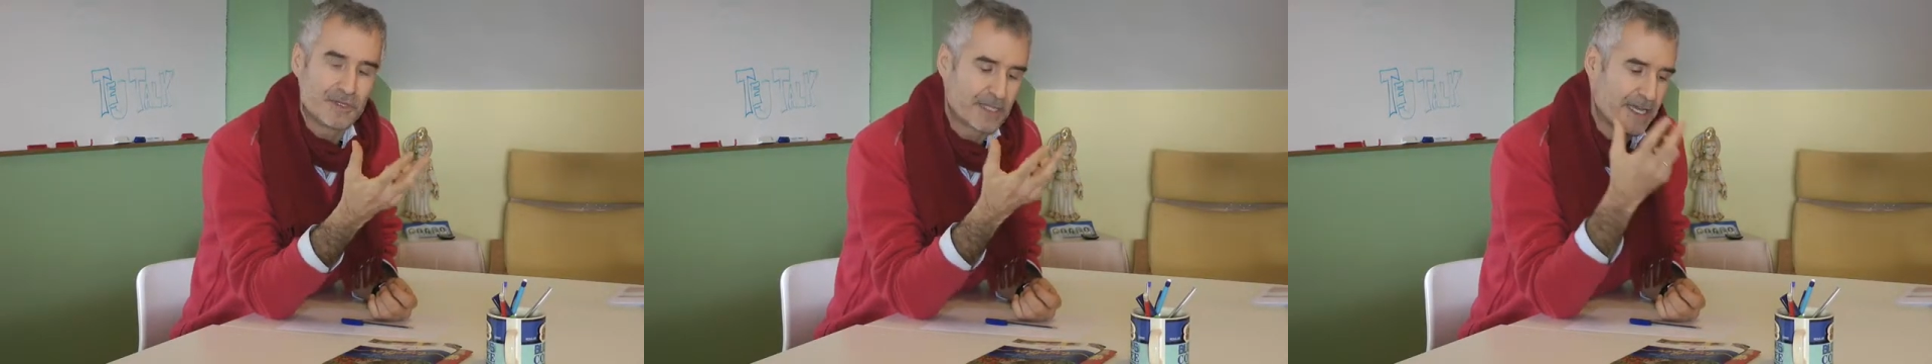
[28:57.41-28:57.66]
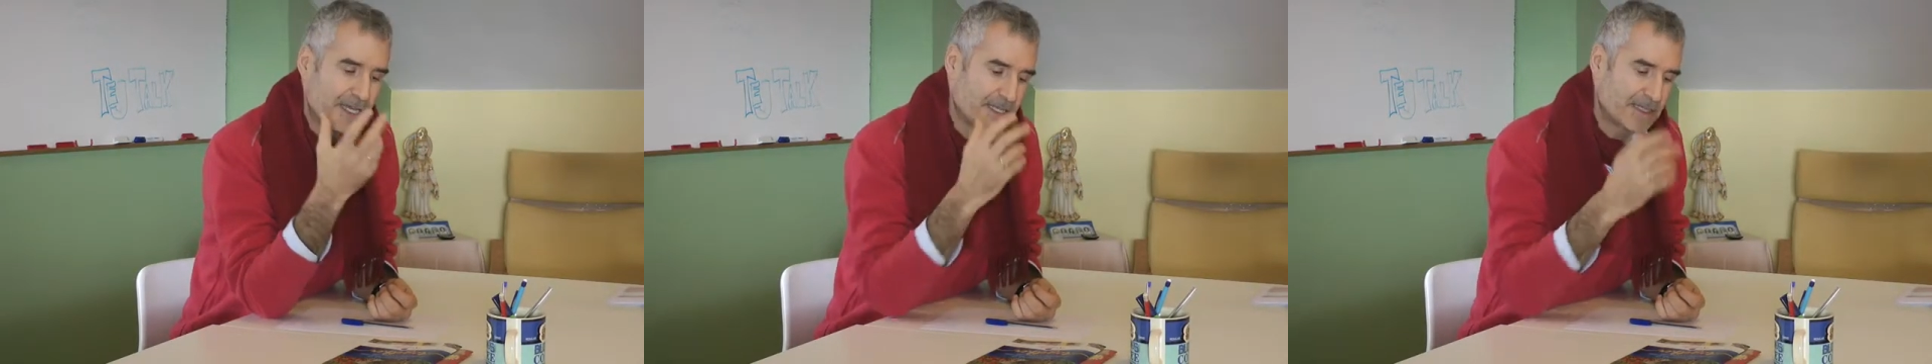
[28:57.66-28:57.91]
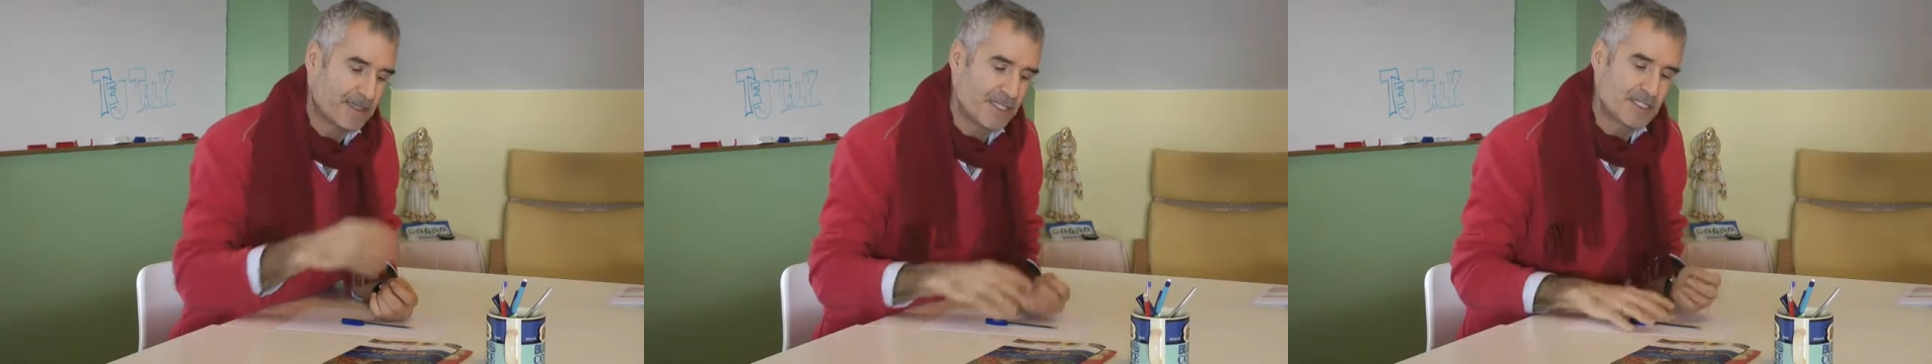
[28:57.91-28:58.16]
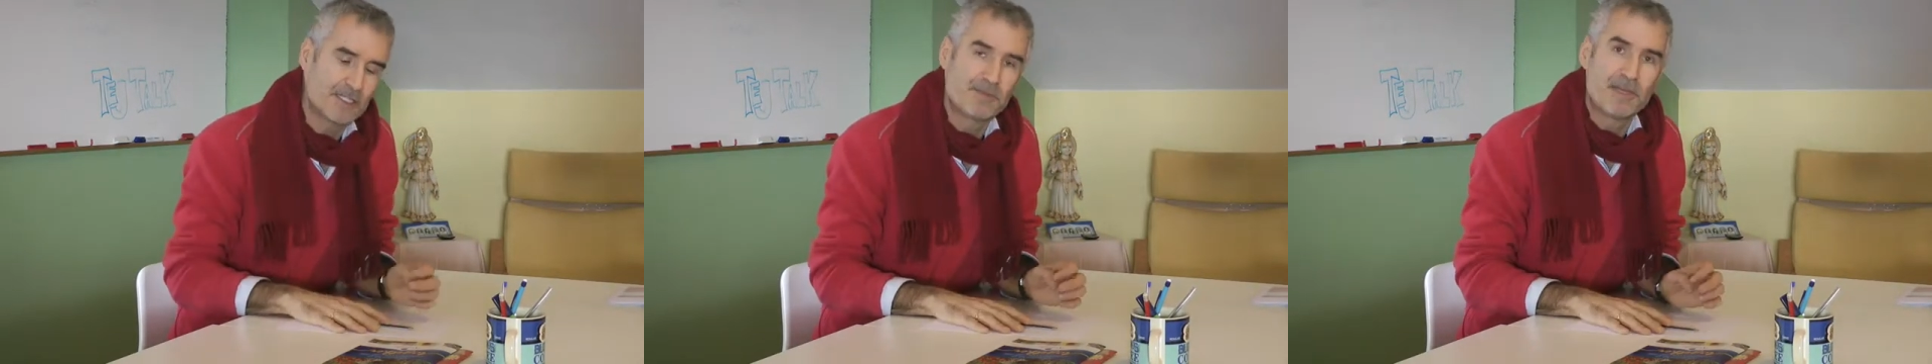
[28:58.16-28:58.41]
Okay,
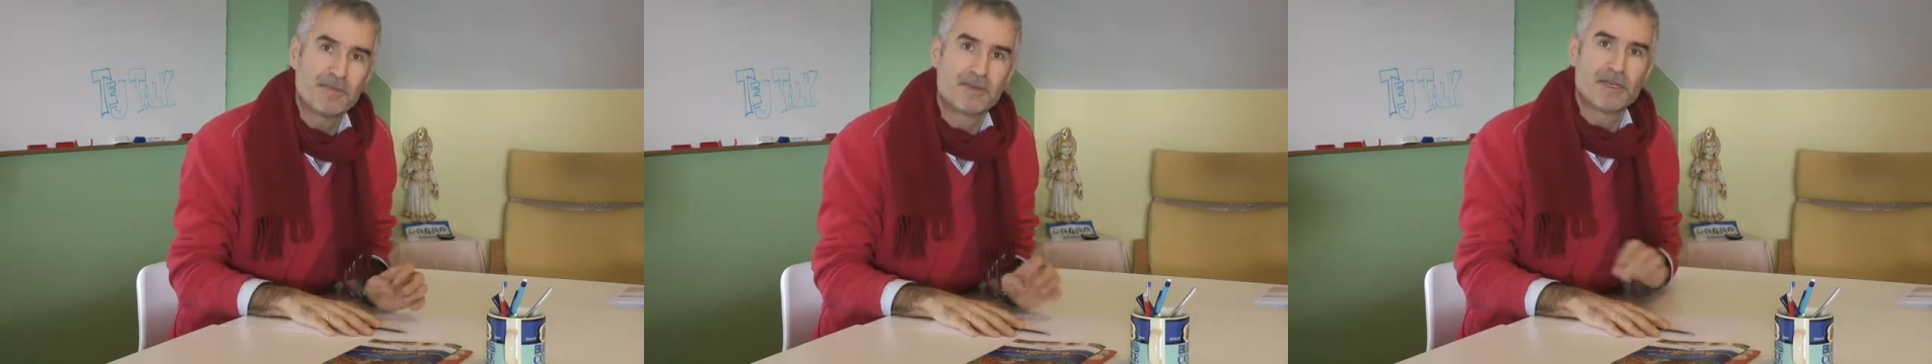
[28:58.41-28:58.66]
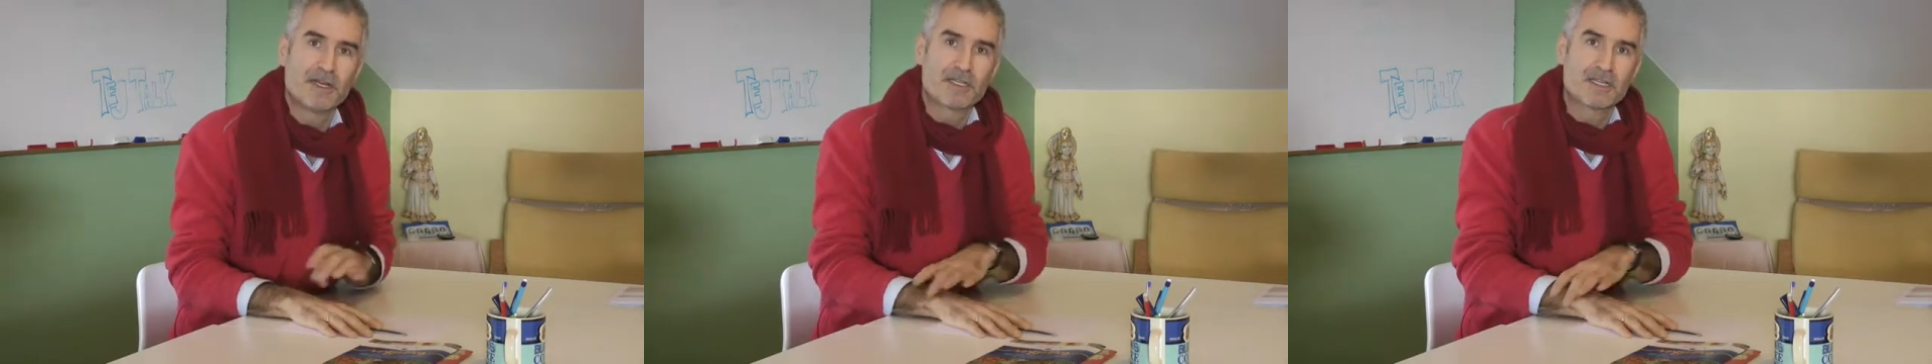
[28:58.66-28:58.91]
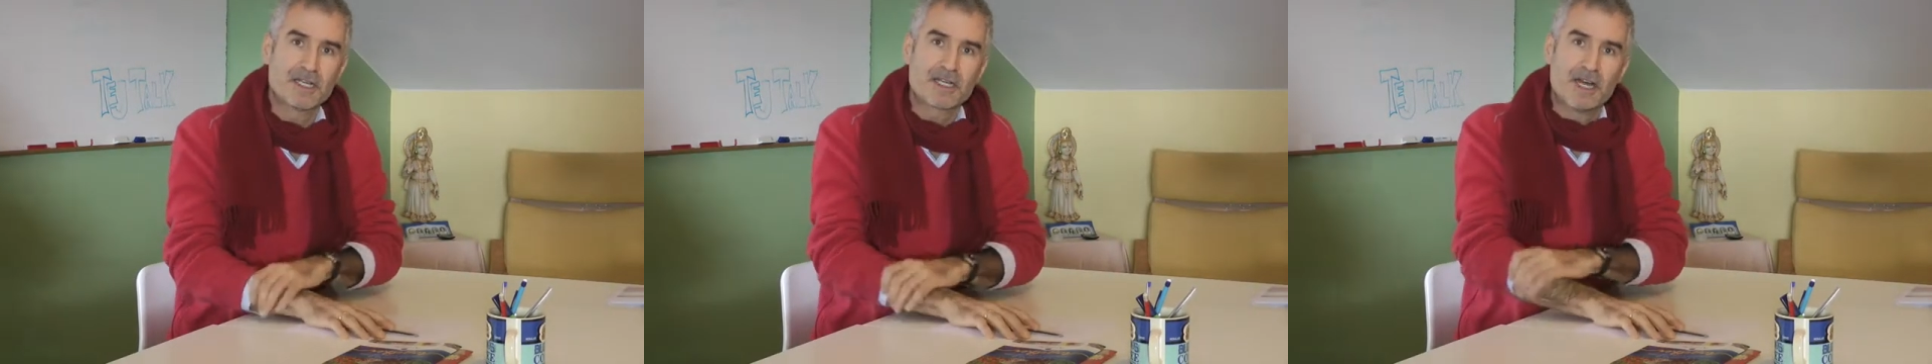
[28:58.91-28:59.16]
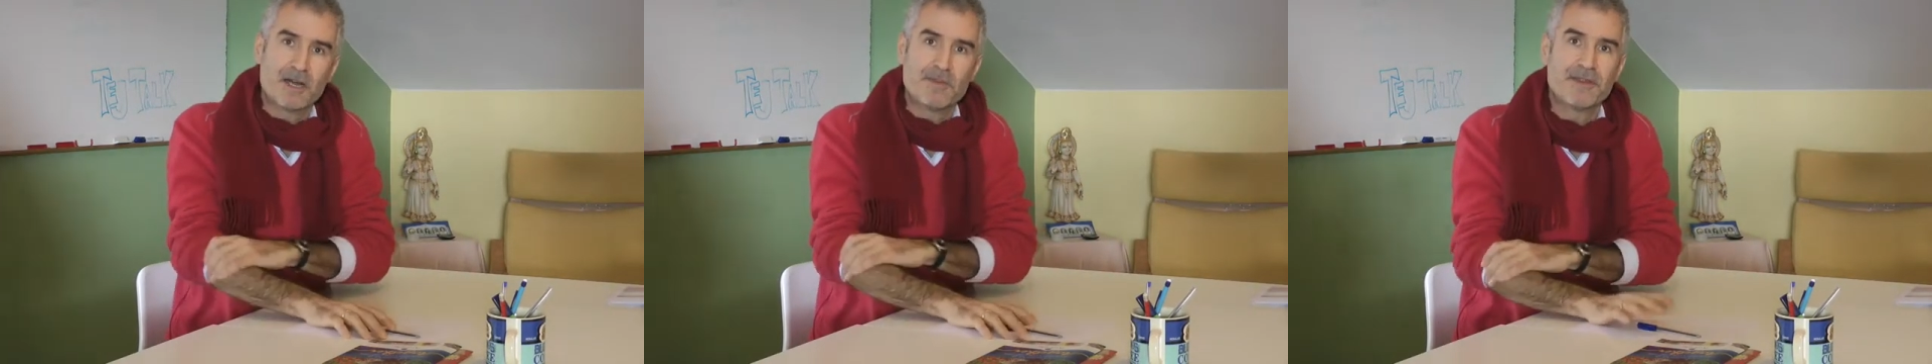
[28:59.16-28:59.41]
these are the people that are going to
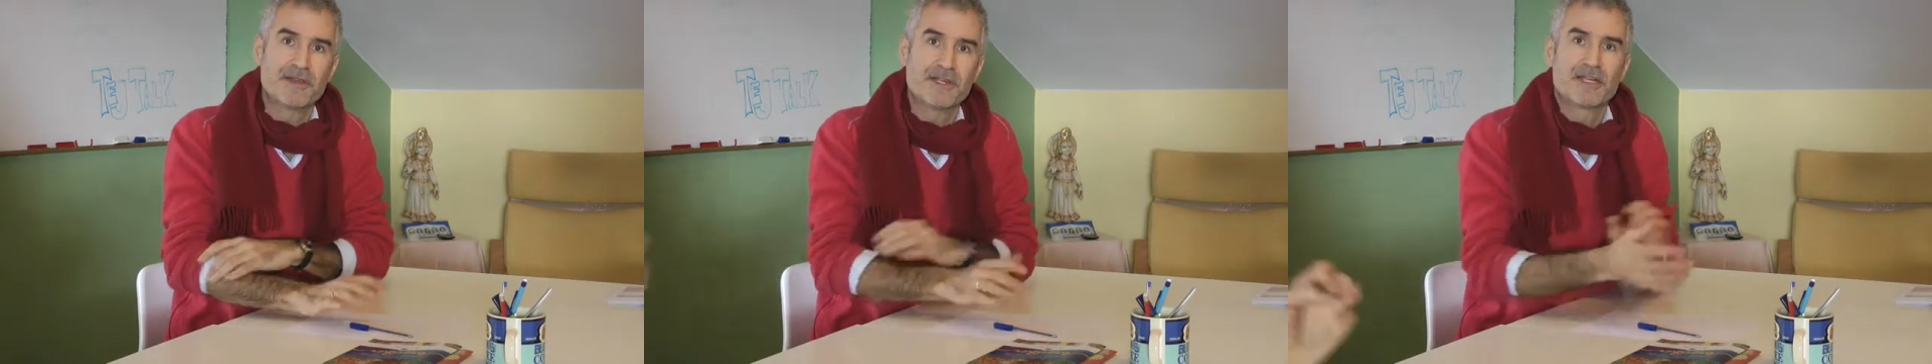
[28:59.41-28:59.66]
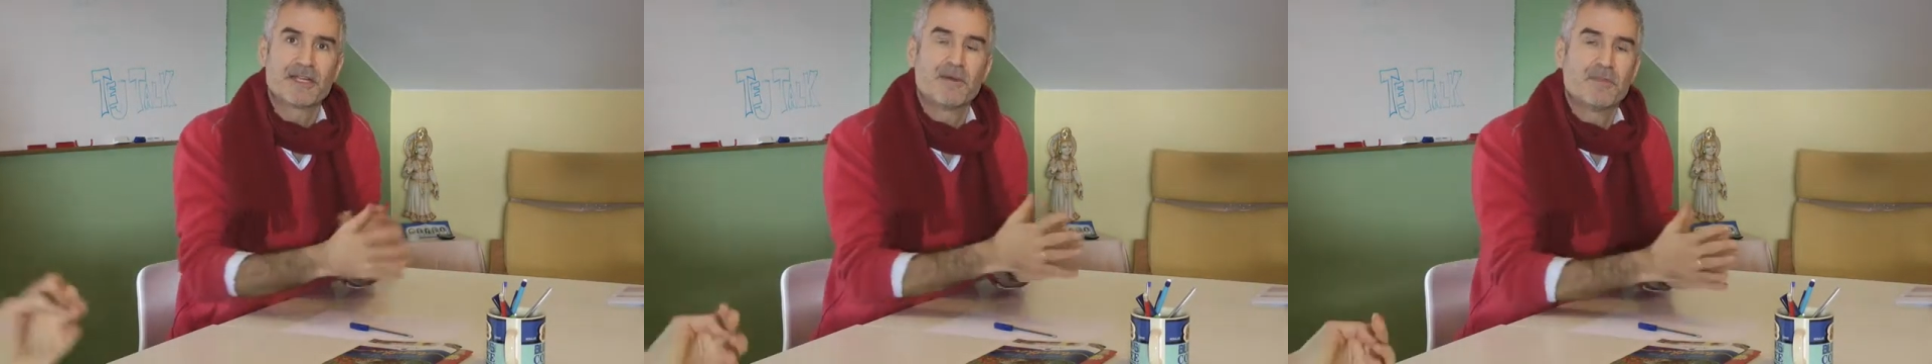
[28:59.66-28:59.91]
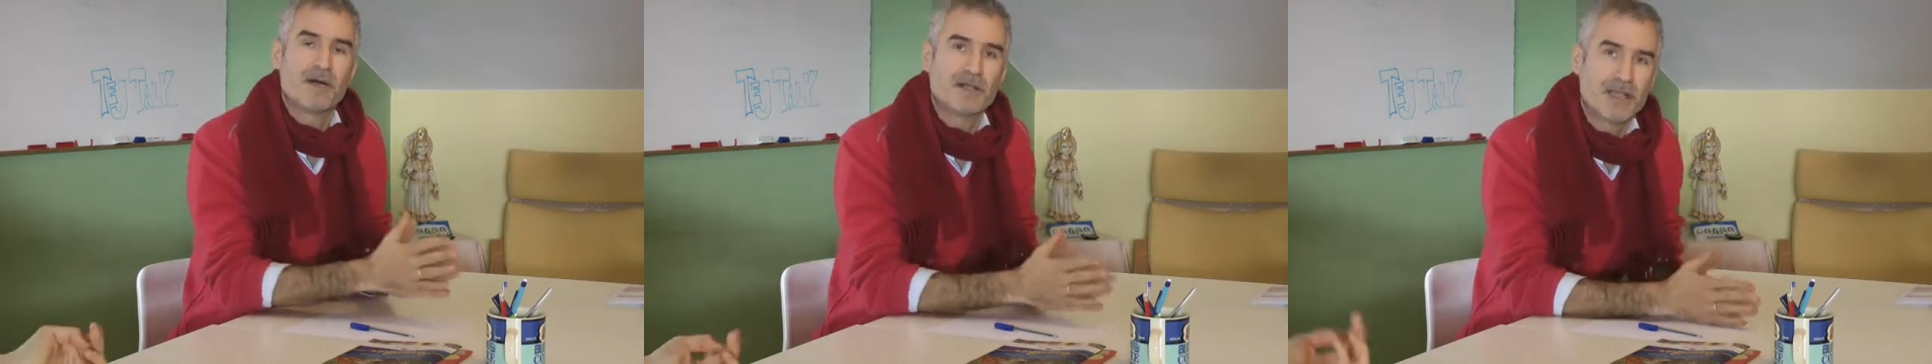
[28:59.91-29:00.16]
come, and they're going to come a